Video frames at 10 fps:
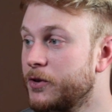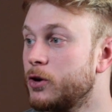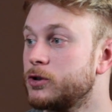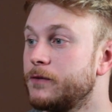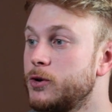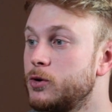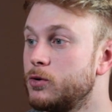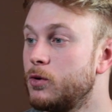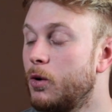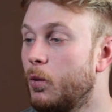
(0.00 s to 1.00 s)
those of
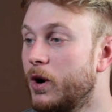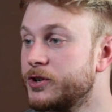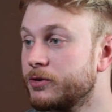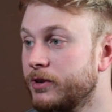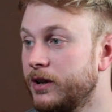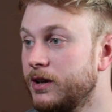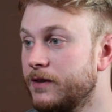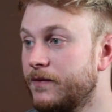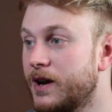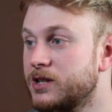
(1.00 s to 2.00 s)
you wondering
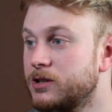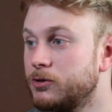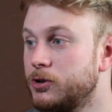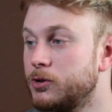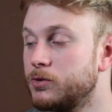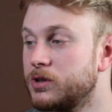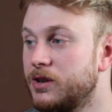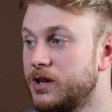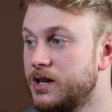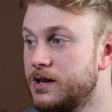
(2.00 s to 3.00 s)
if I still use
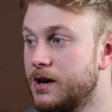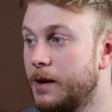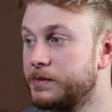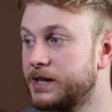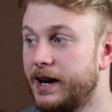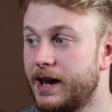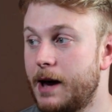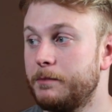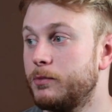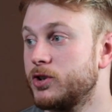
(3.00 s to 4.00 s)
the Upside
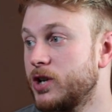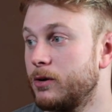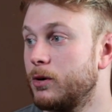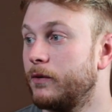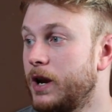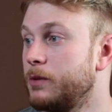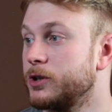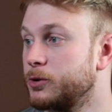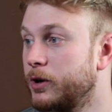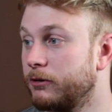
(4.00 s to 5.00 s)
app, which I don't know if
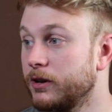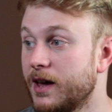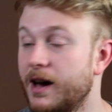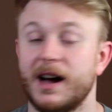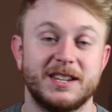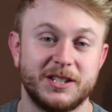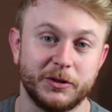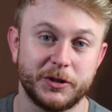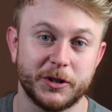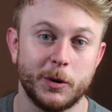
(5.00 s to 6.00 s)
anyone's wondering that, I
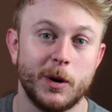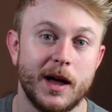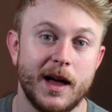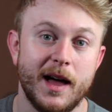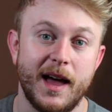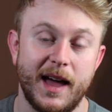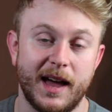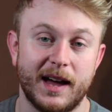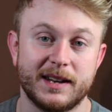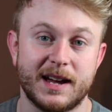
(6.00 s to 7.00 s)
still do.
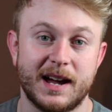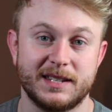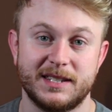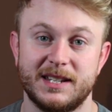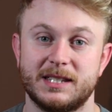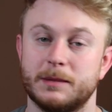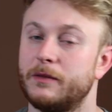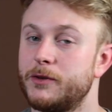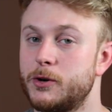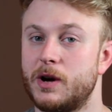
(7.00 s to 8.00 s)
And I see some
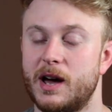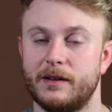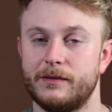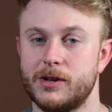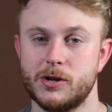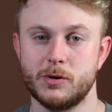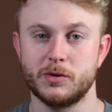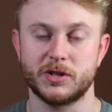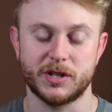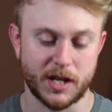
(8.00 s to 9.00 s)
of you have
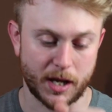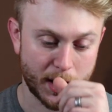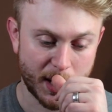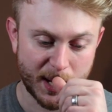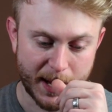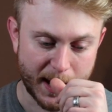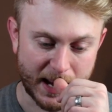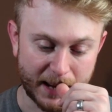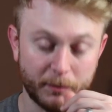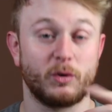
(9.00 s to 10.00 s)
used the
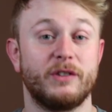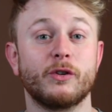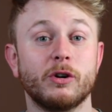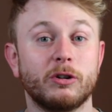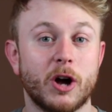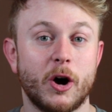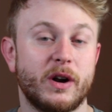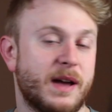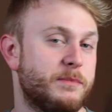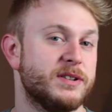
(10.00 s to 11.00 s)
referral
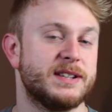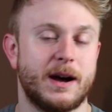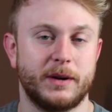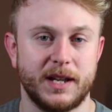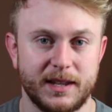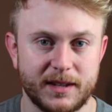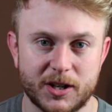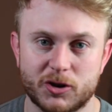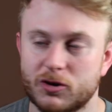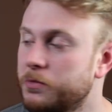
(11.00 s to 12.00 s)
code I put down in the
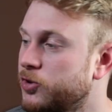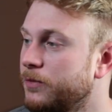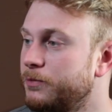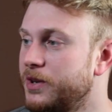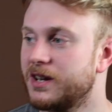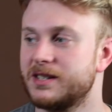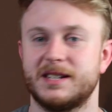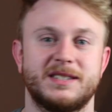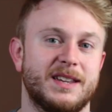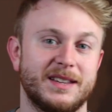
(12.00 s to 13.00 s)
description, because
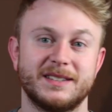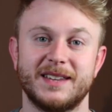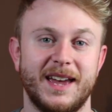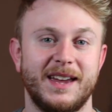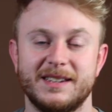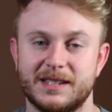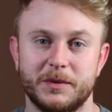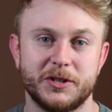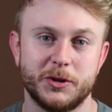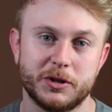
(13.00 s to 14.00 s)
it says, hey,
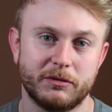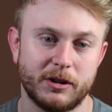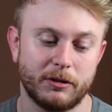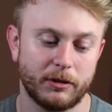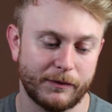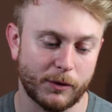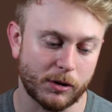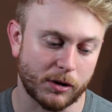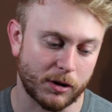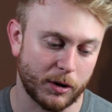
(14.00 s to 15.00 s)
someone's using your
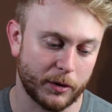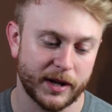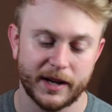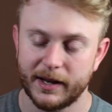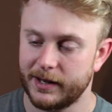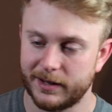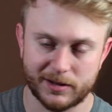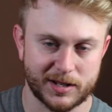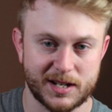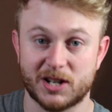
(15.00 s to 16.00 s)
referral code.
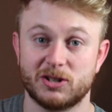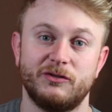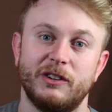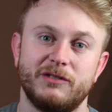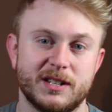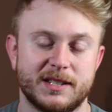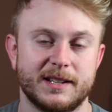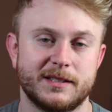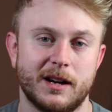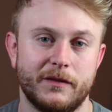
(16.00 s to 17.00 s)
Here's an extra 15
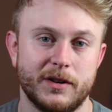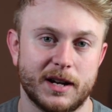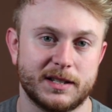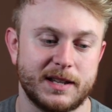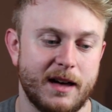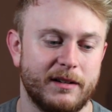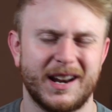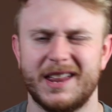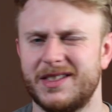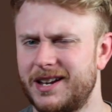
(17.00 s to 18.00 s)
cents off your next gallon.
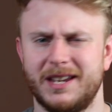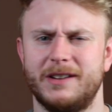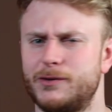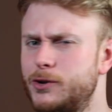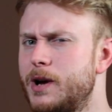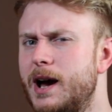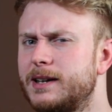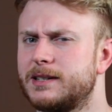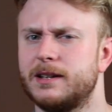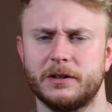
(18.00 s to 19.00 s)
And I think it gives you
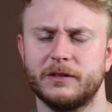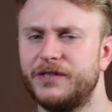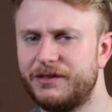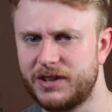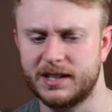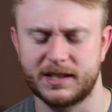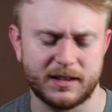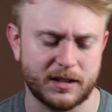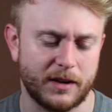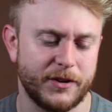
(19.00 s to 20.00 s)
guys another 15
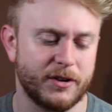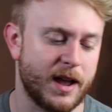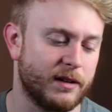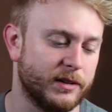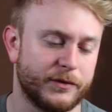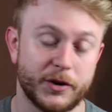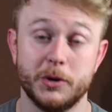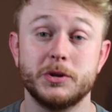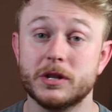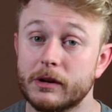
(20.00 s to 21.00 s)
cents off your gallon for
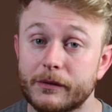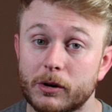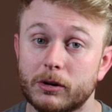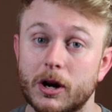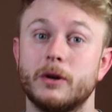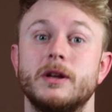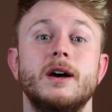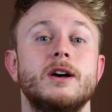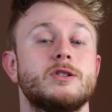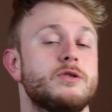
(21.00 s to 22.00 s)
using the referral code.
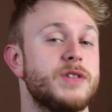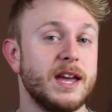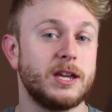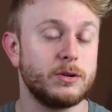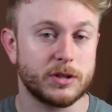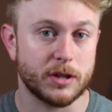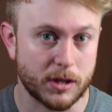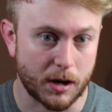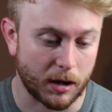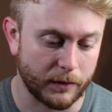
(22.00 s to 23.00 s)
So thank you to
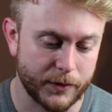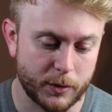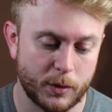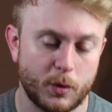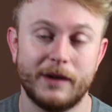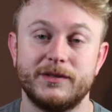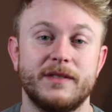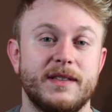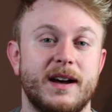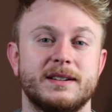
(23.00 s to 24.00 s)
all of you who have
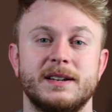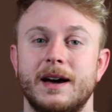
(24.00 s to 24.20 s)
done that.